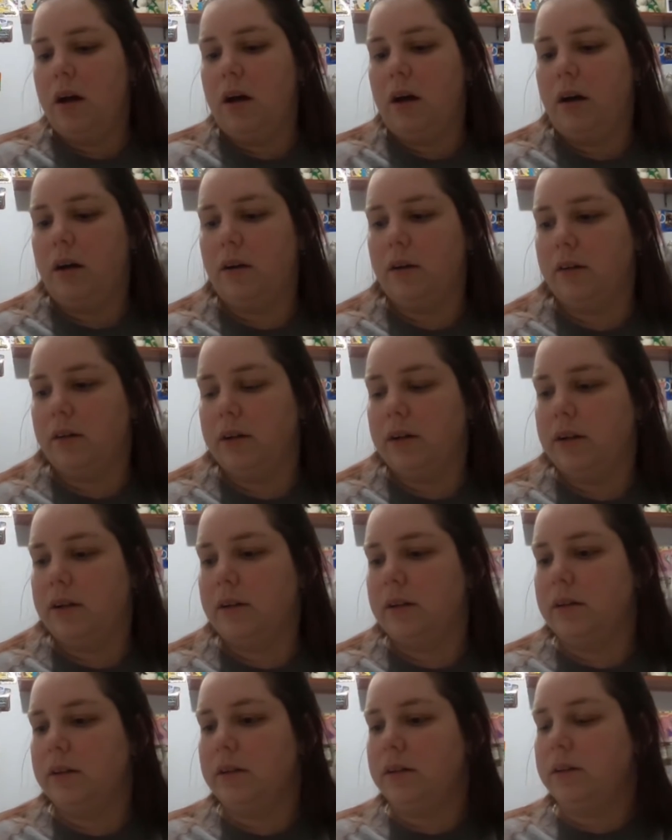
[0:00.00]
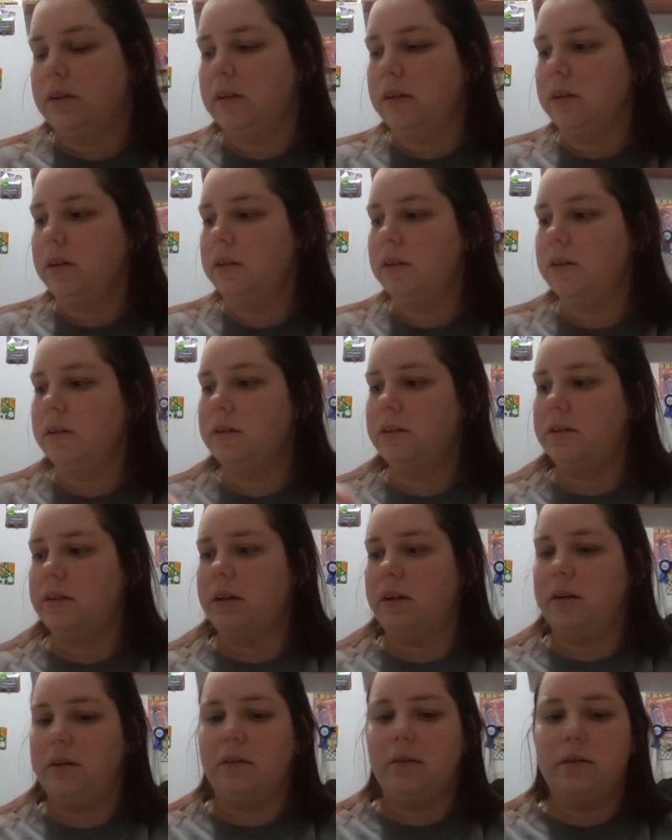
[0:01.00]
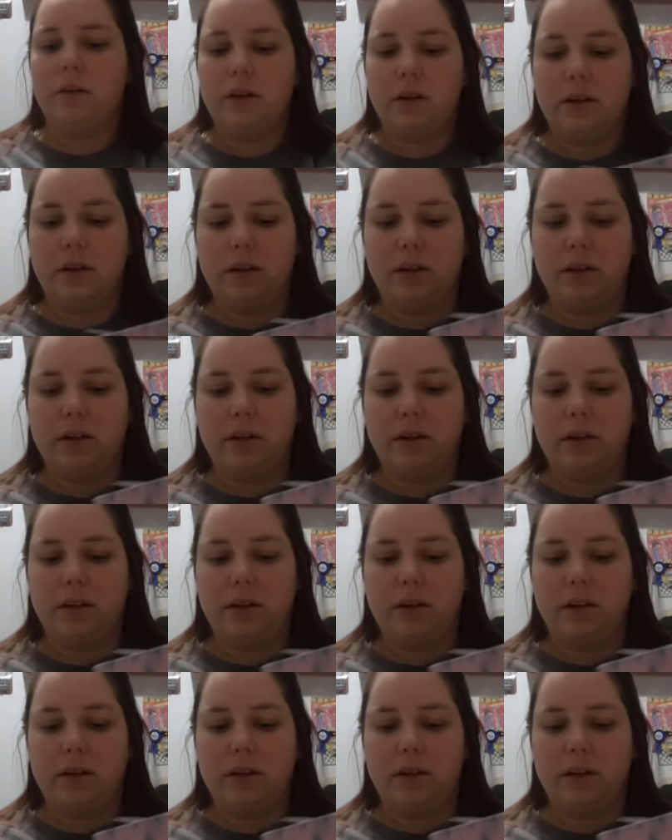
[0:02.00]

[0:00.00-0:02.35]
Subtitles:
Alright, so